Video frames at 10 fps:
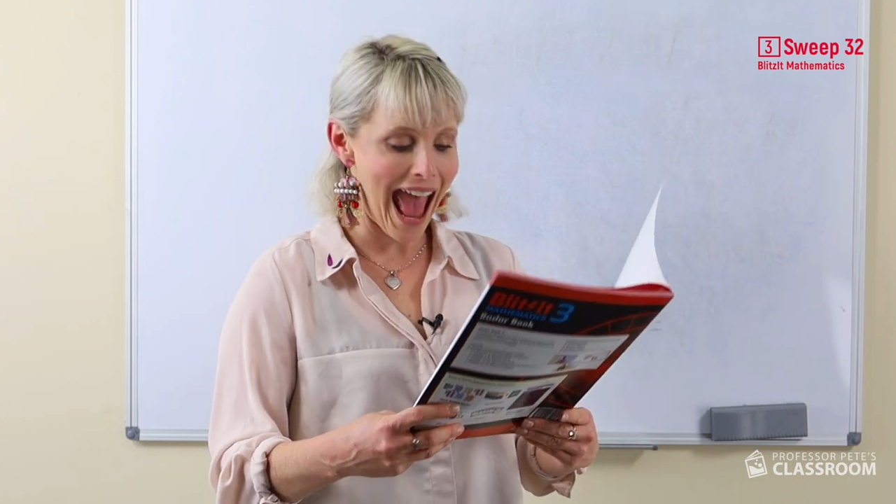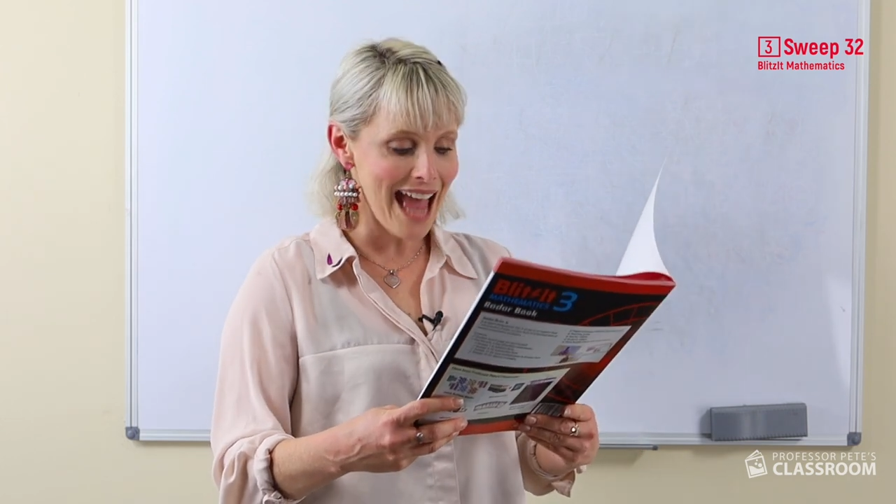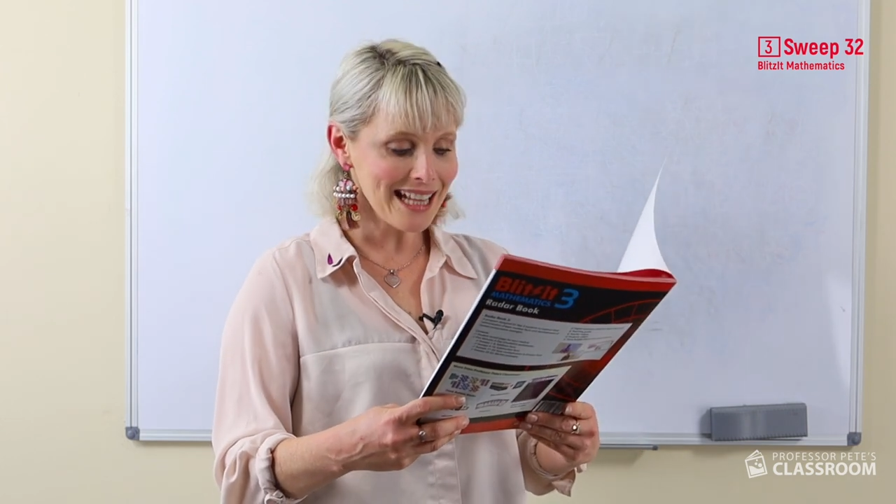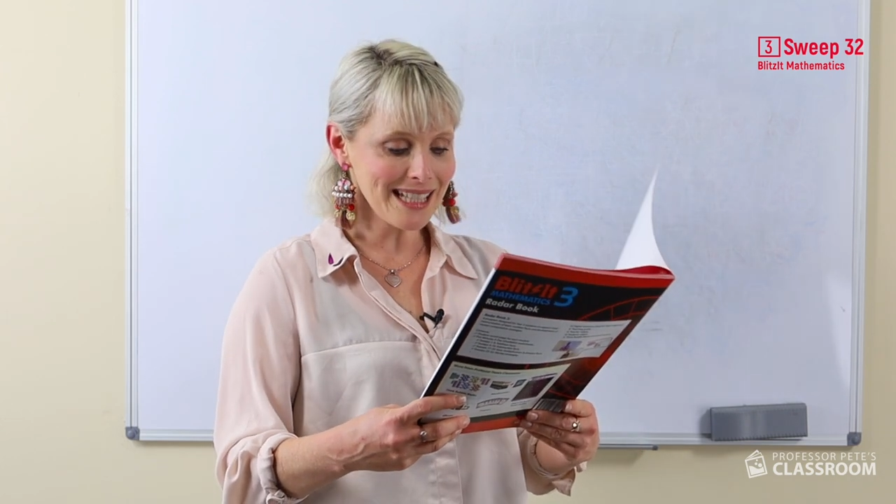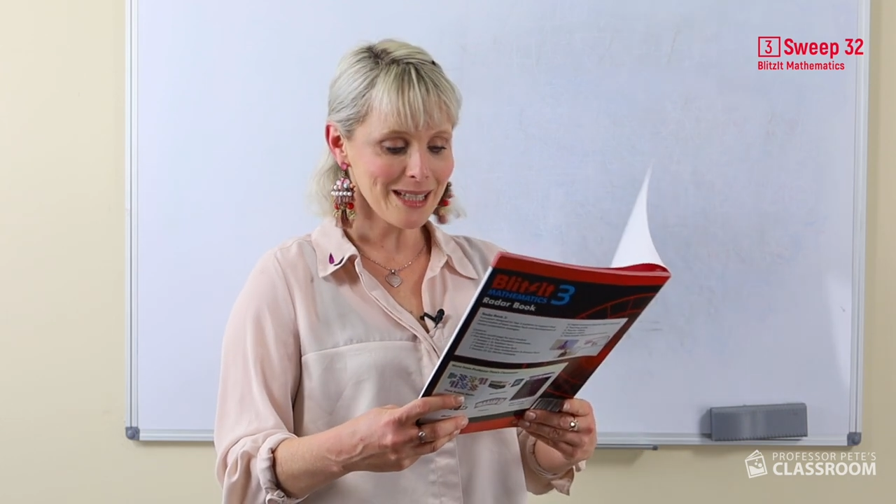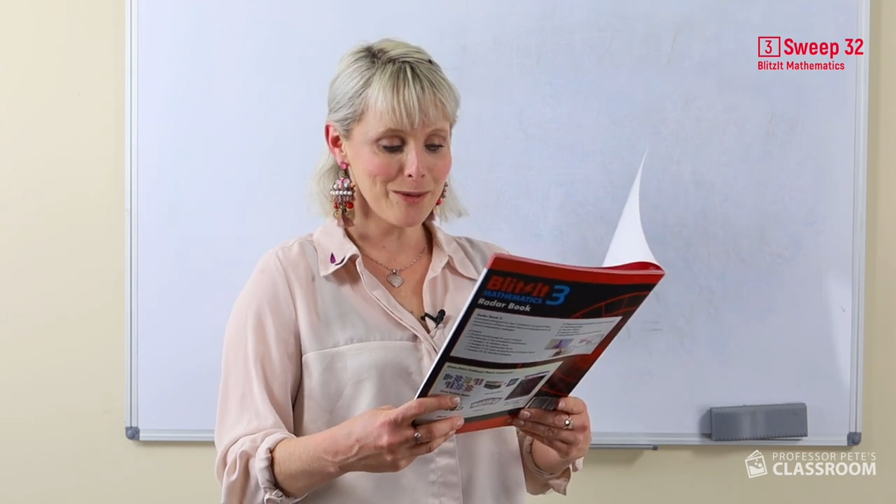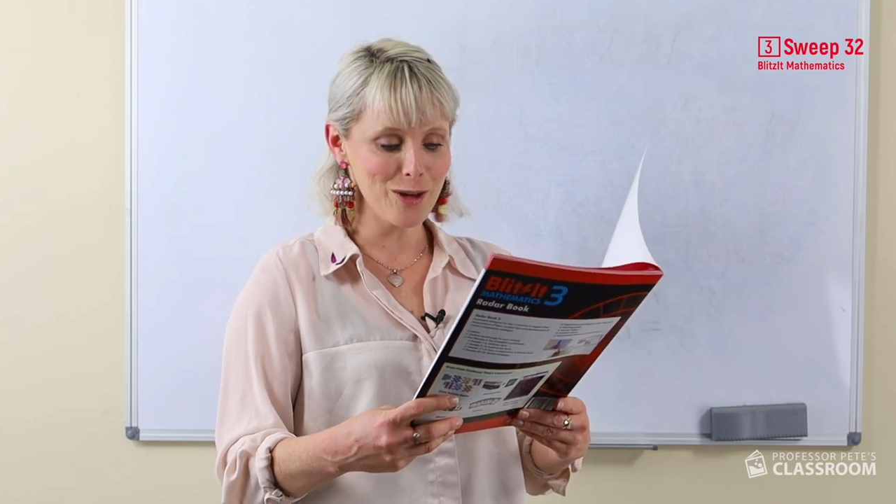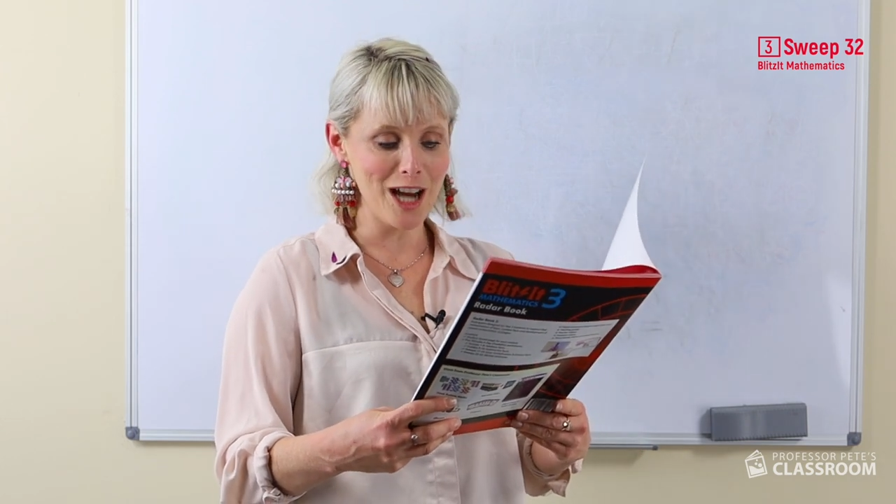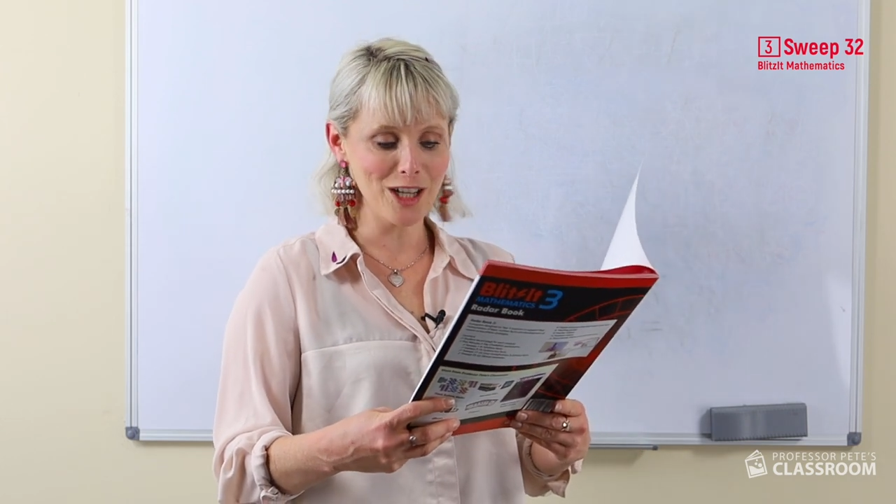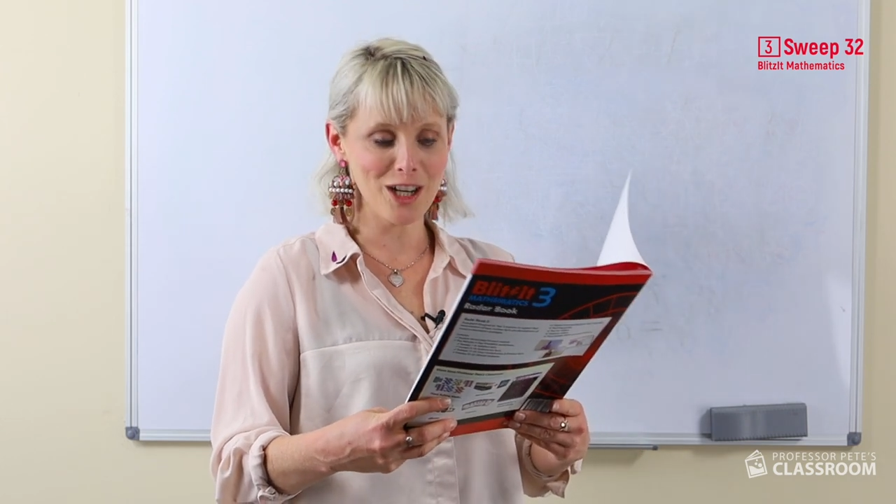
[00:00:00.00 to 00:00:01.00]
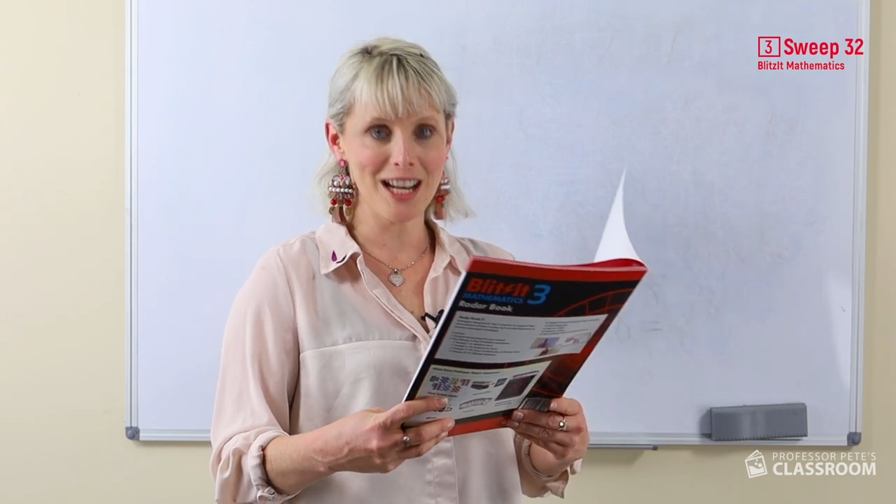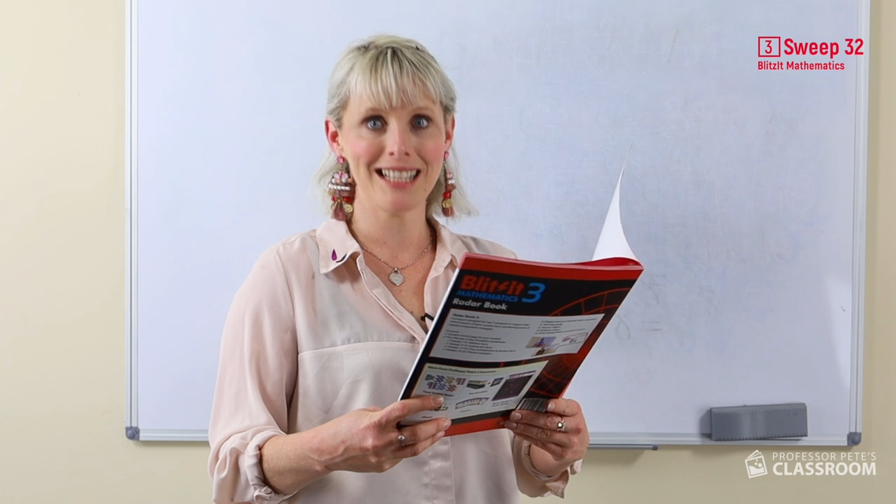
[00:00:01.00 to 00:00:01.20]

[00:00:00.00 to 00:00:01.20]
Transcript: and subtraction